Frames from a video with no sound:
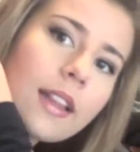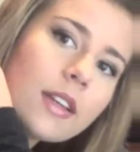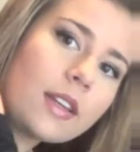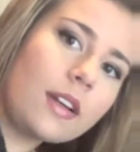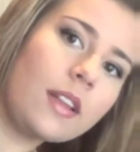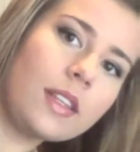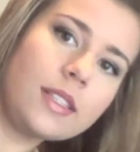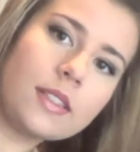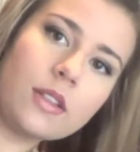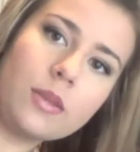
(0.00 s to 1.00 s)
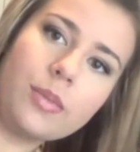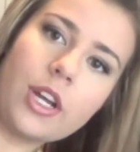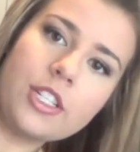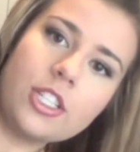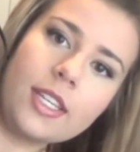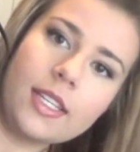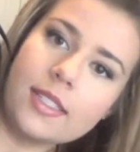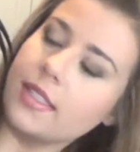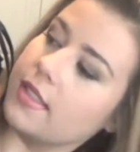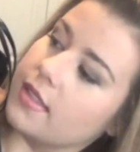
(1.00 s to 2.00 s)
Look at all these little
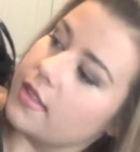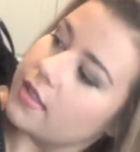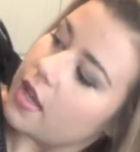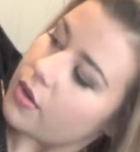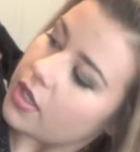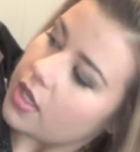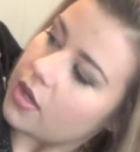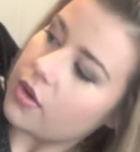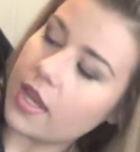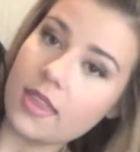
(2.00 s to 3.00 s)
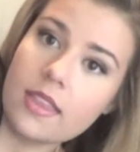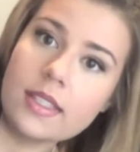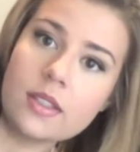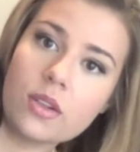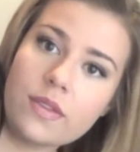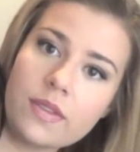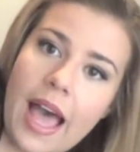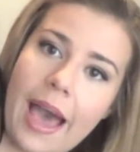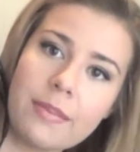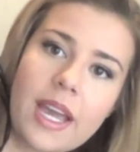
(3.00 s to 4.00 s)
brushes. This is so cute. And then this little
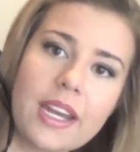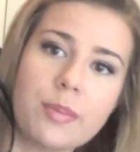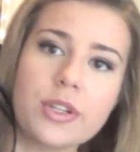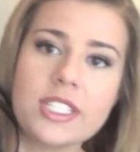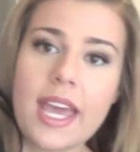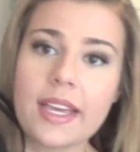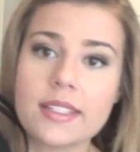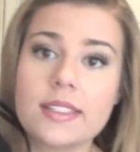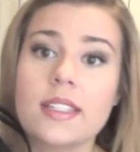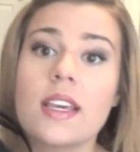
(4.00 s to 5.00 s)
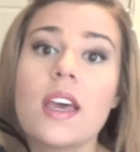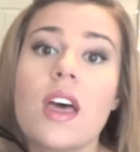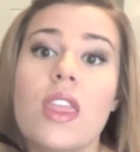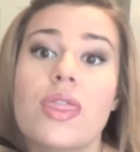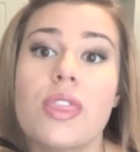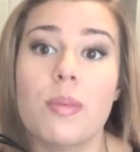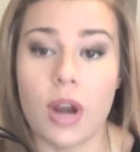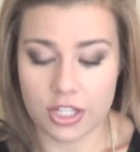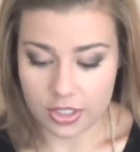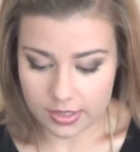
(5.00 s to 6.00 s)
flap kind of protects the
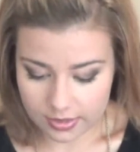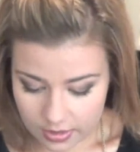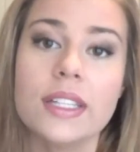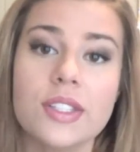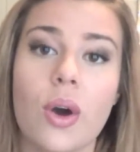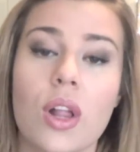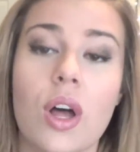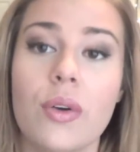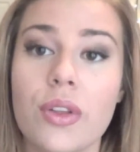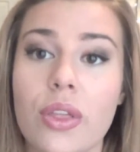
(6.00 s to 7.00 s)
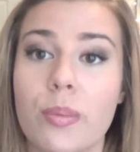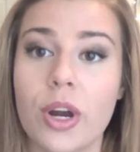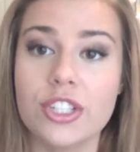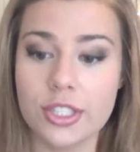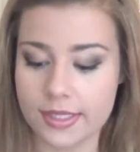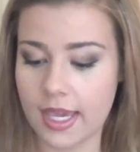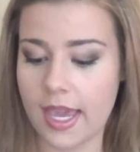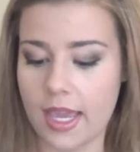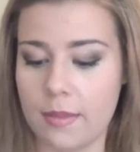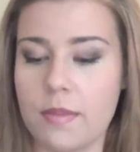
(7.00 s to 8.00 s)
brushes. So along with all the brushes
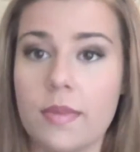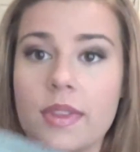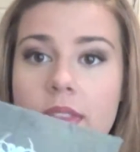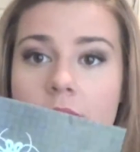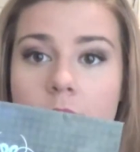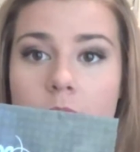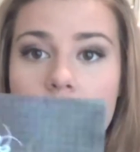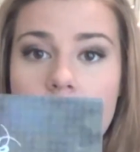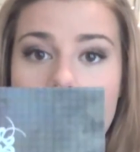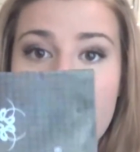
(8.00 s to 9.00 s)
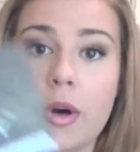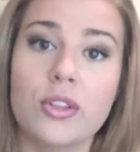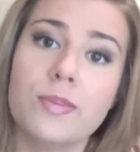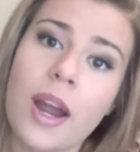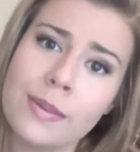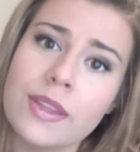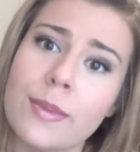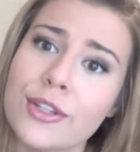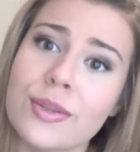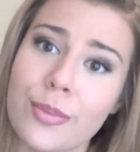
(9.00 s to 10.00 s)
came probably the
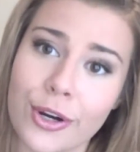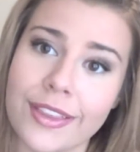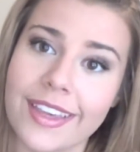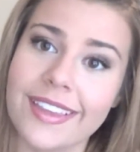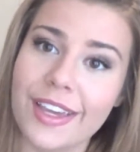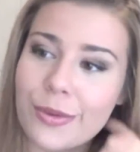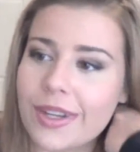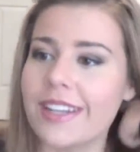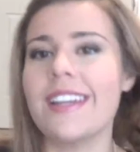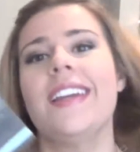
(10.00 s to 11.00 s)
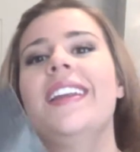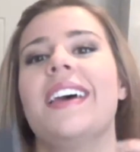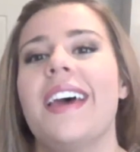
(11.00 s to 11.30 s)
most important thing that you would need.